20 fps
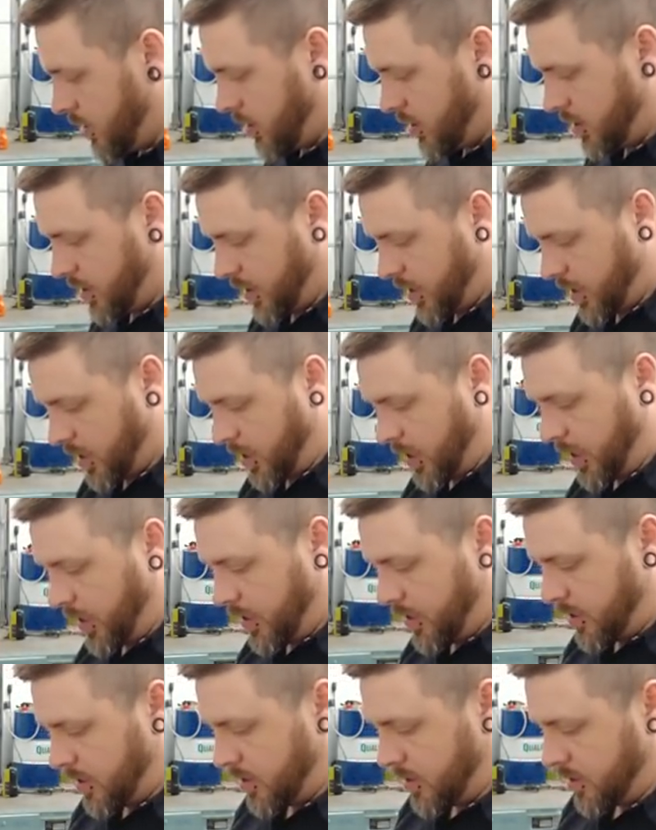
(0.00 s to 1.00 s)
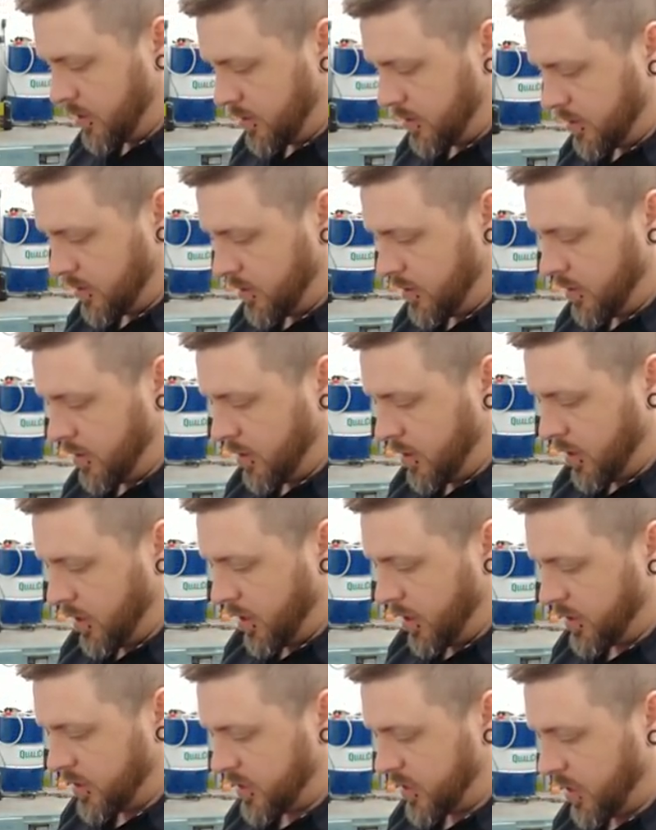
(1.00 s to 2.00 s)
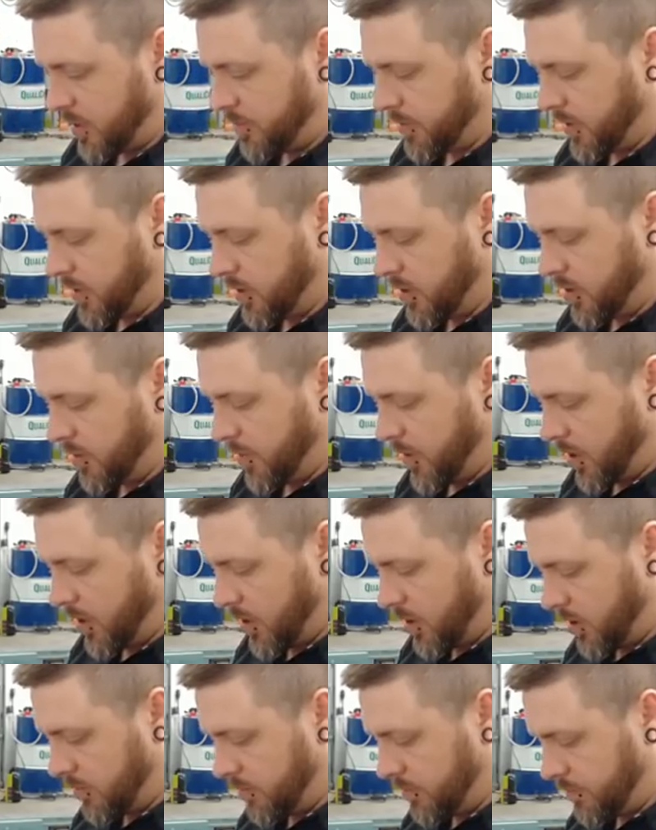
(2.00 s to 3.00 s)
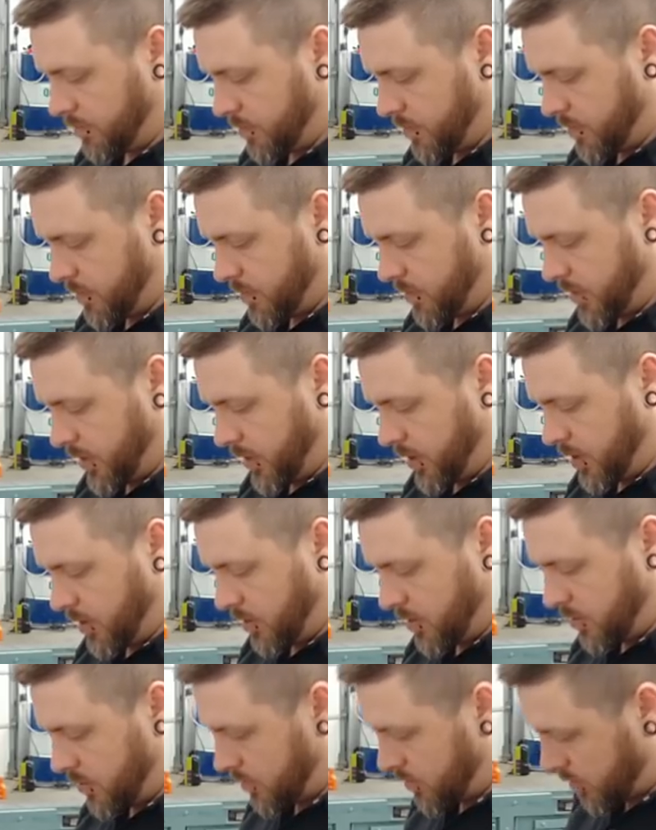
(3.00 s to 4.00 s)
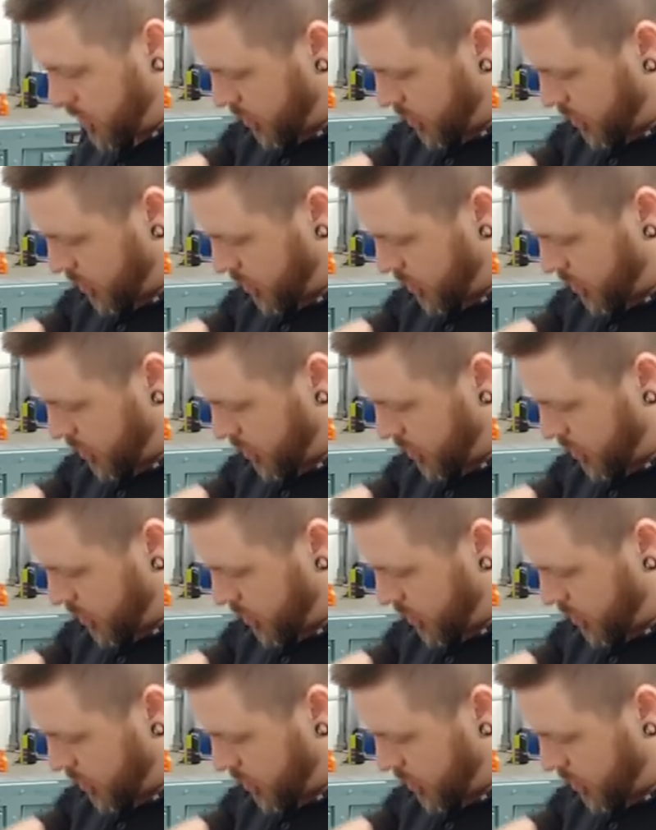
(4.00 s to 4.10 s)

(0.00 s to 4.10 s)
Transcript: the uh, assembly lube all, you know,